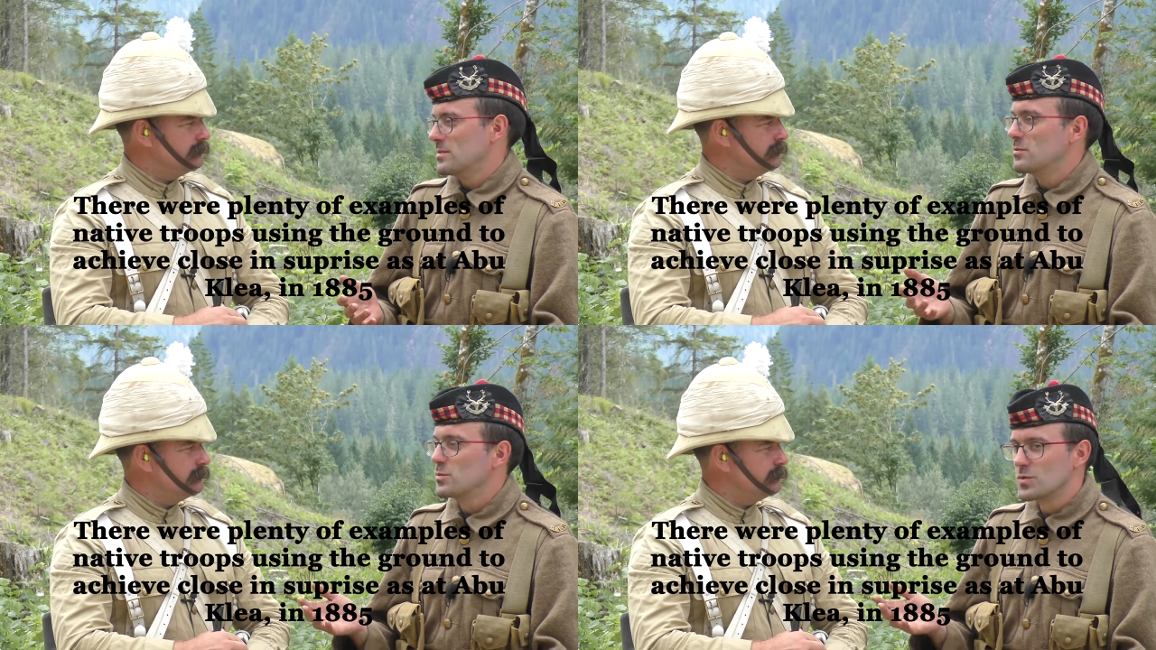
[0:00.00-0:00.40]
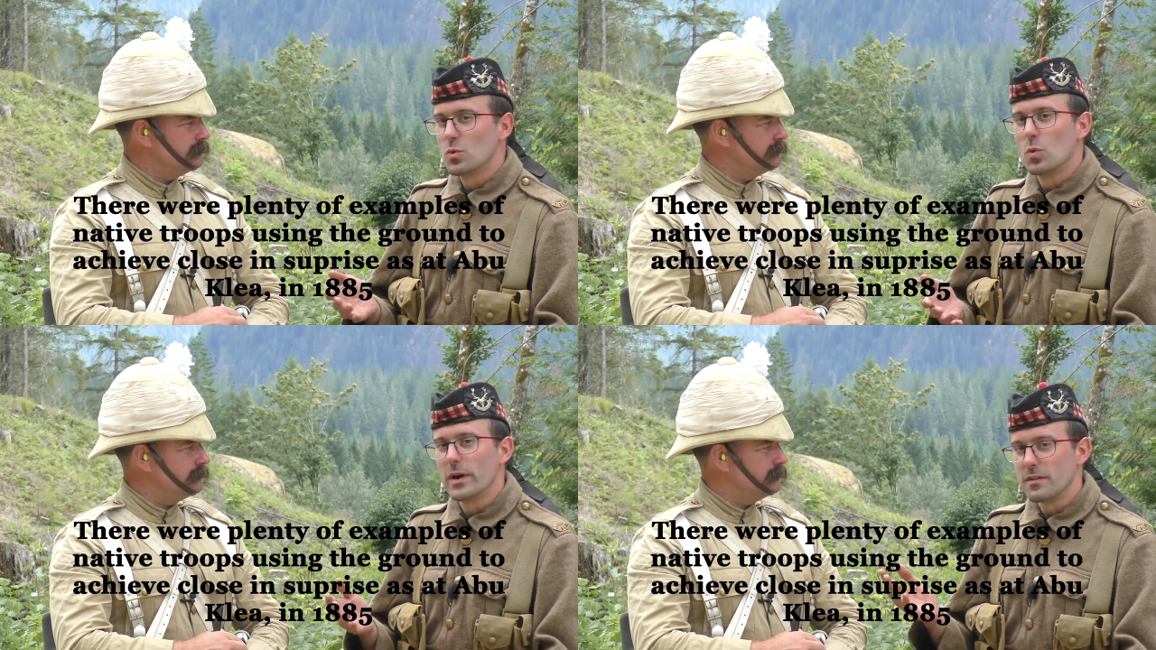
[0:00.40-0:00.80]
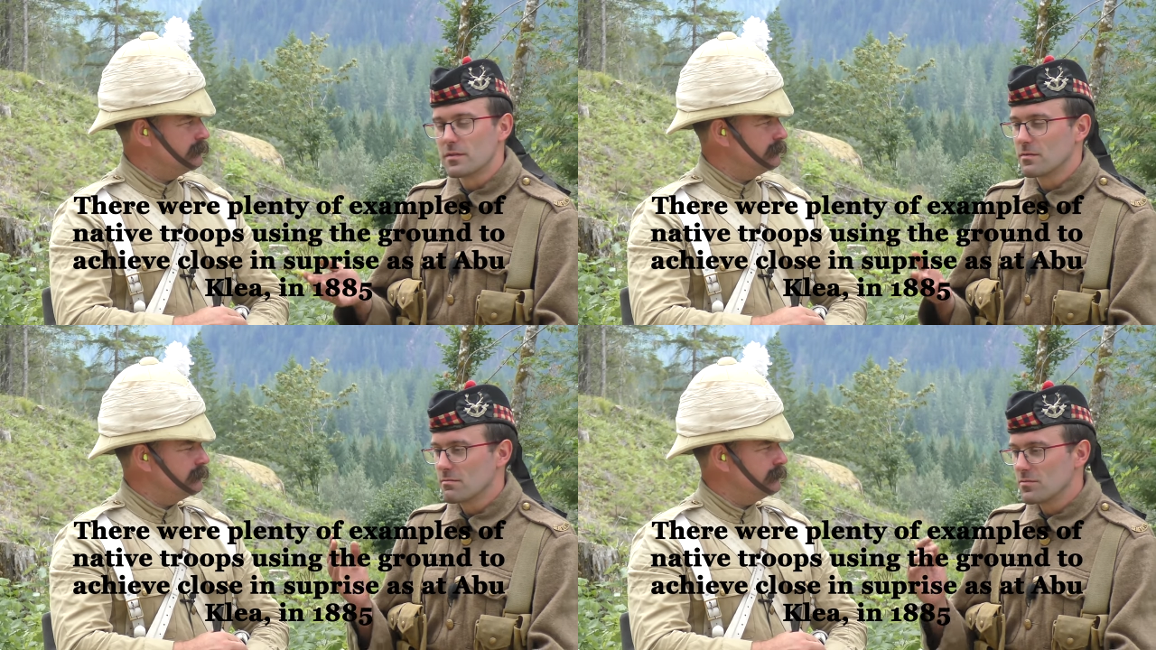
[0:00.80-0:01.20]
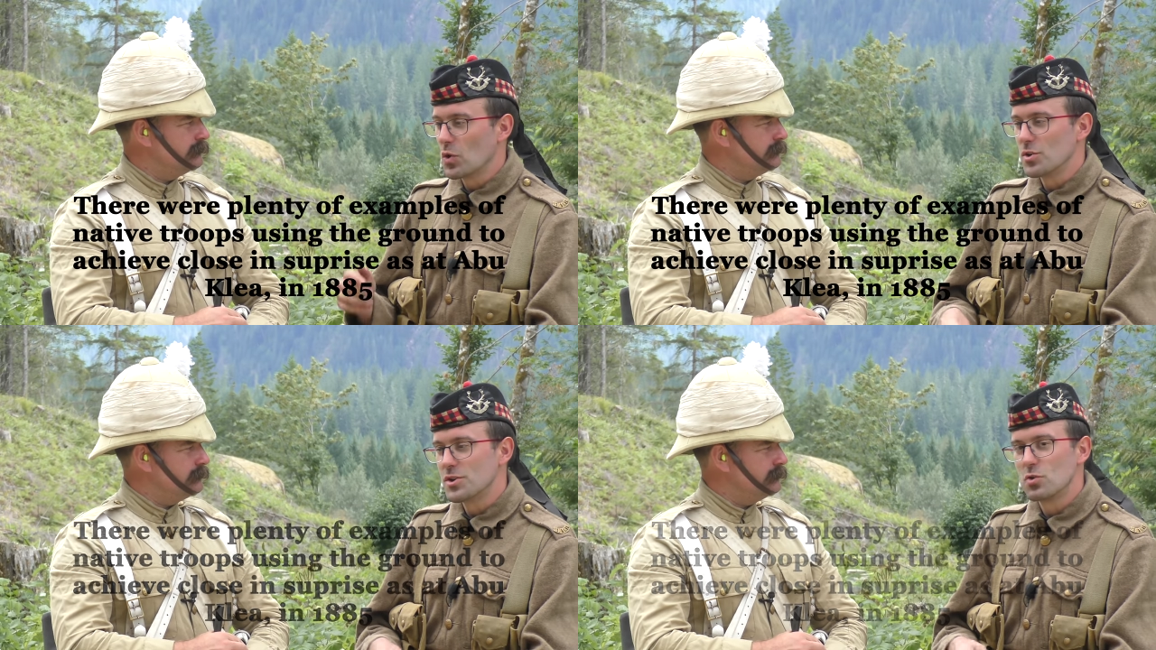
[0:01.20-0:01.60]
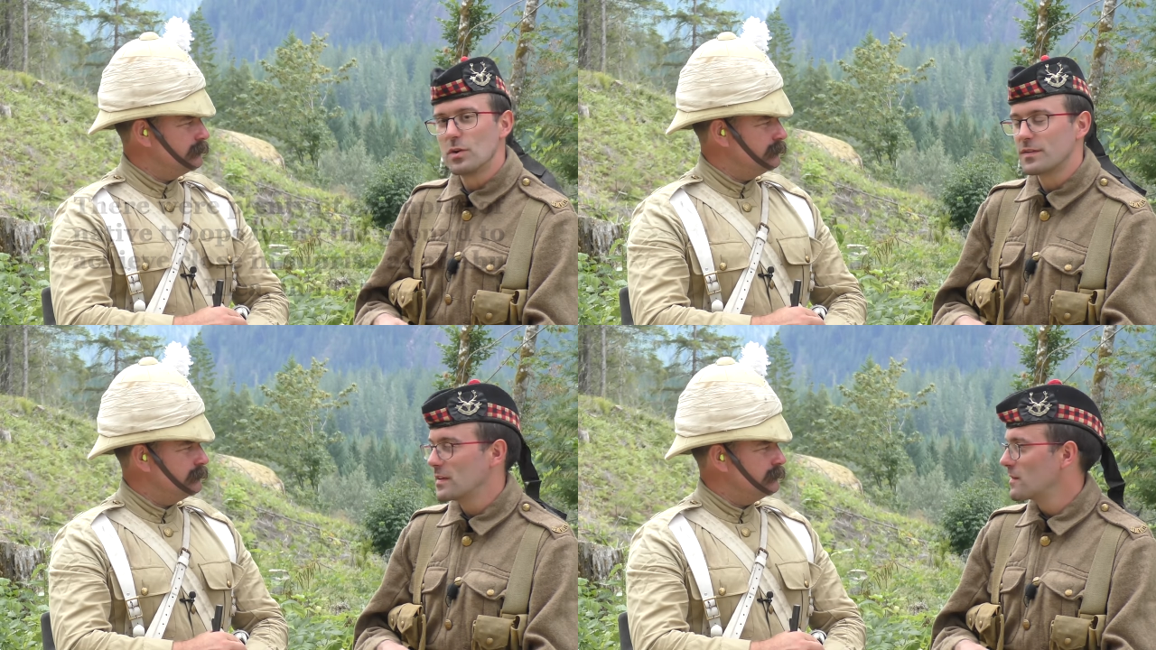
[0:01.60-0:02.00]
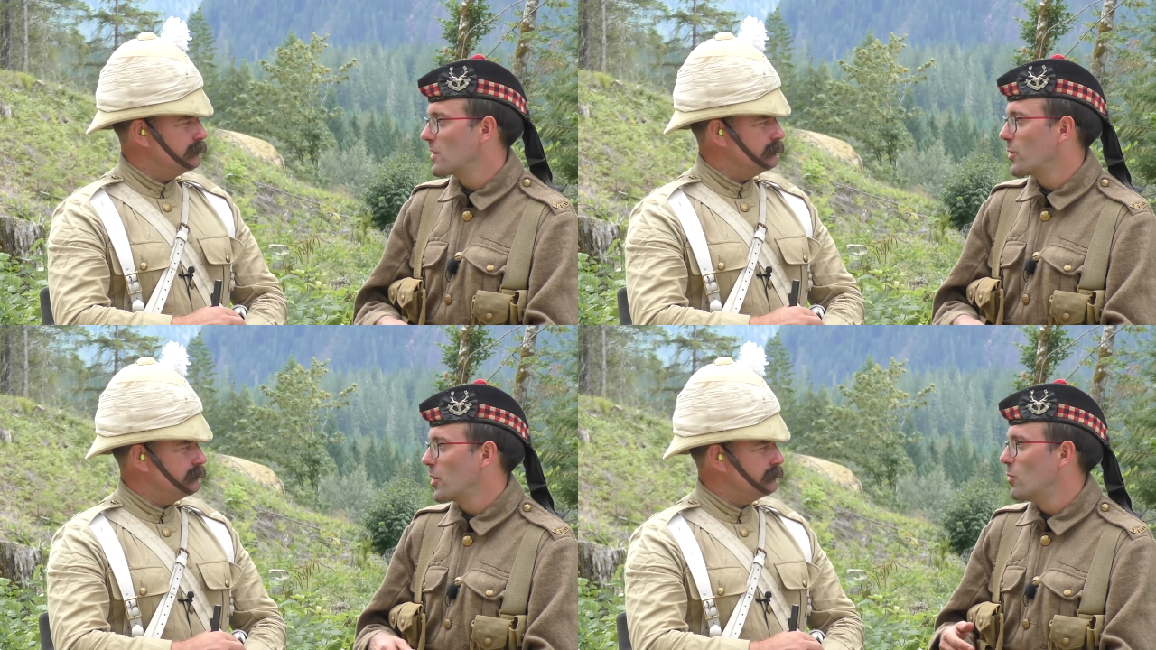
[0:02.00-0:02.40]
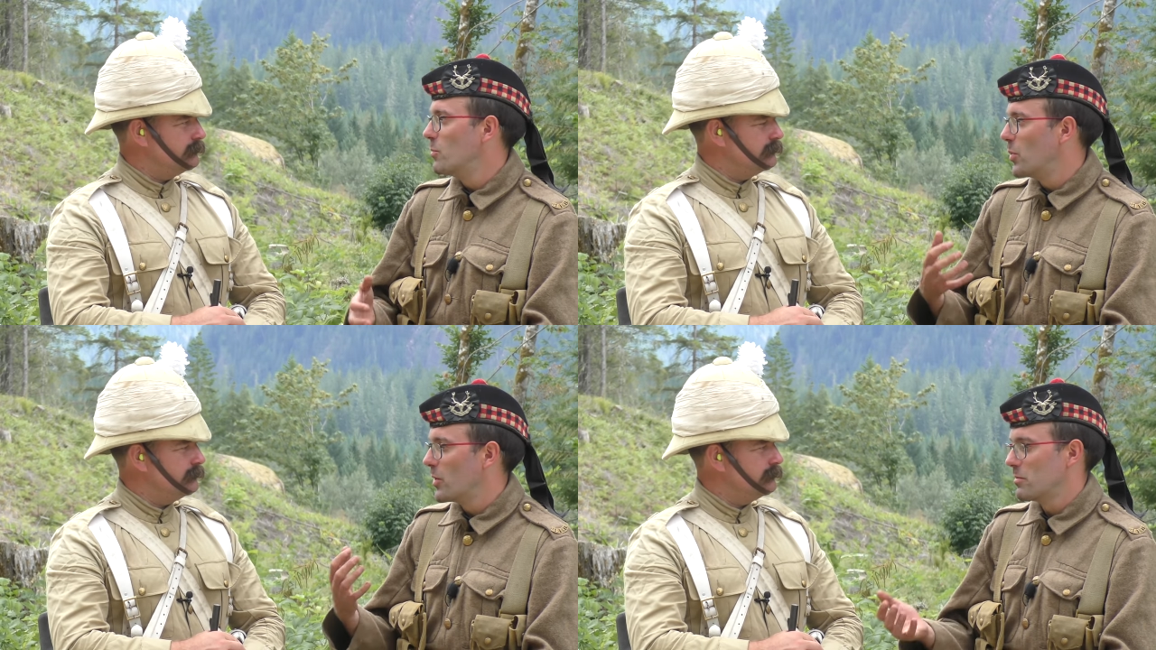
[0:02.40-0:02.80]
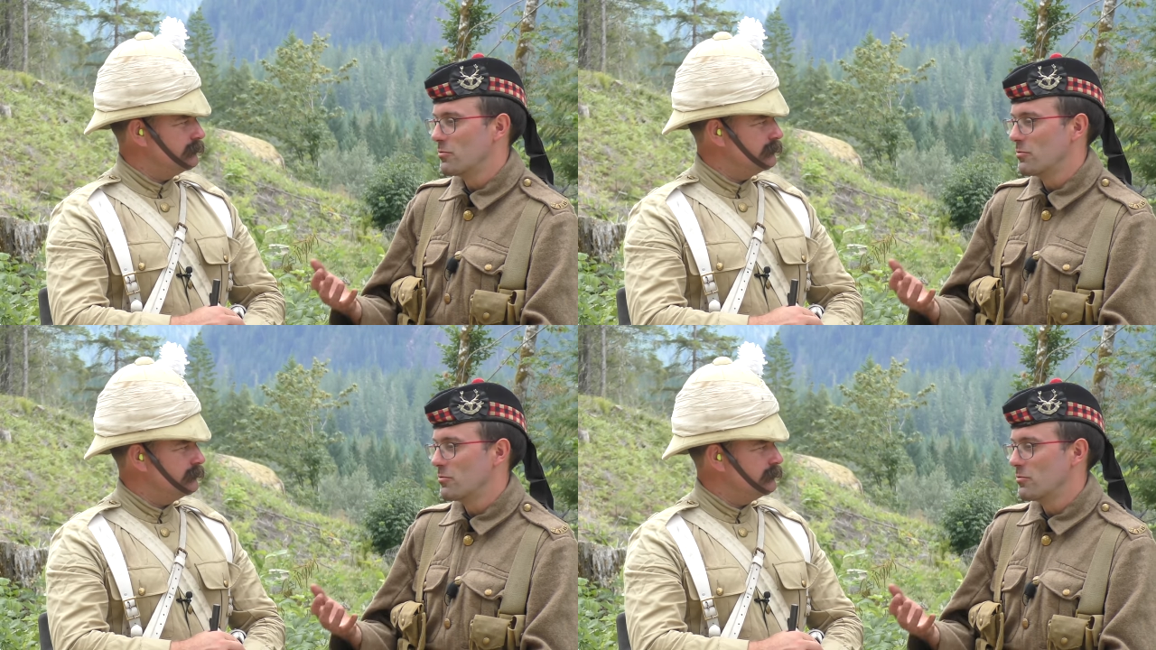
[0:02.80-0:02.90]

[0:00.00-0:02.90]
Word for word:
Speaker 1: it was always dodgy, always things going on, but